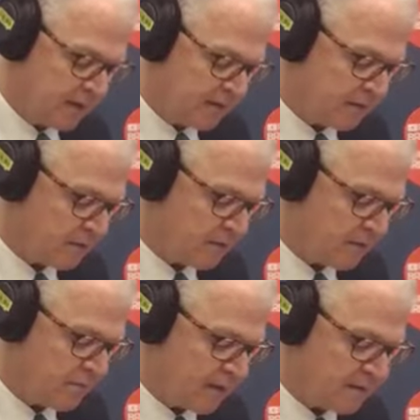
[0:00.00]
uh, it's a
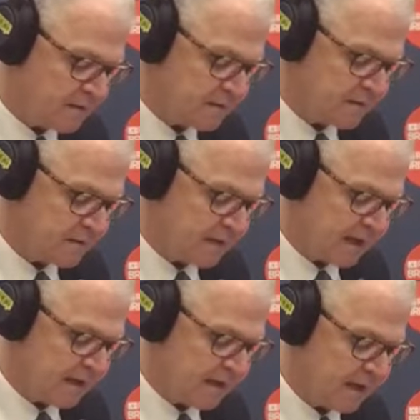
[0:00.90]
school-based
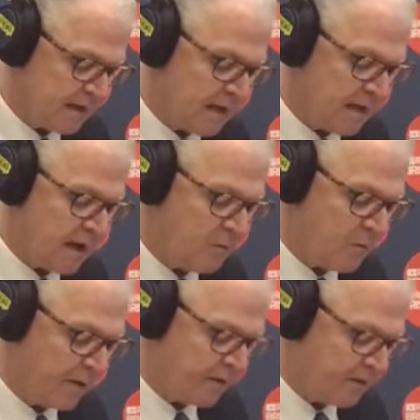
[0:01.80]
decision and uh,
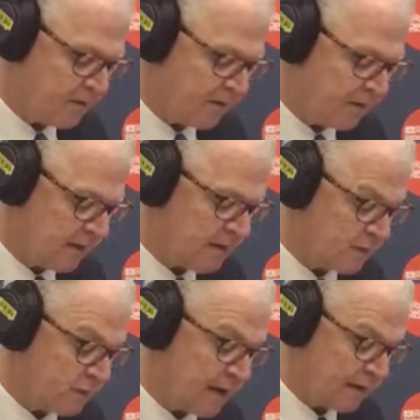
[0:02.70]
and one that's
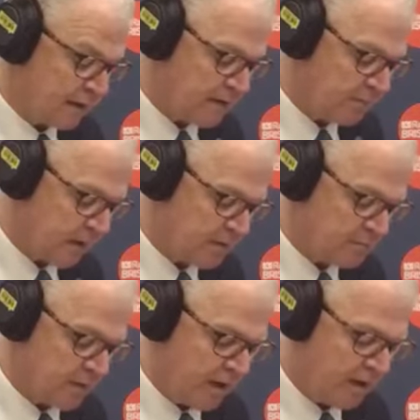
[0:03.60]
instructed, I
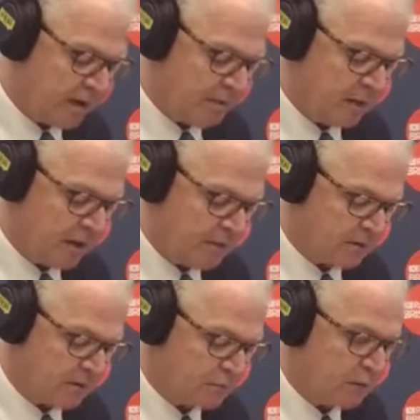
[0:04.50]
suppose, by
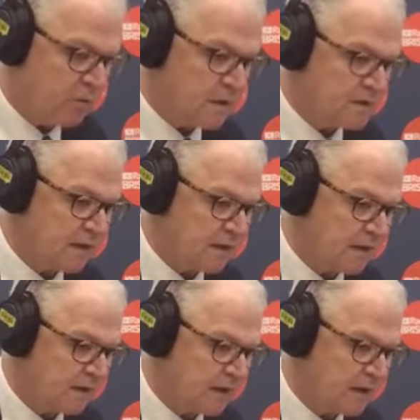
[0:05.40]
parents
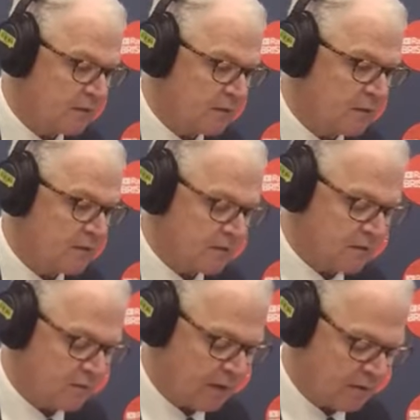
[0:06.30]
requesting uh, the
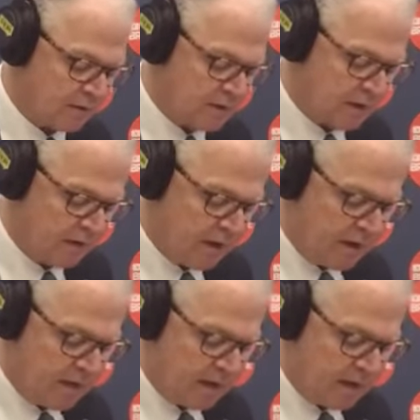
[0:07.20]
religious instruction. So,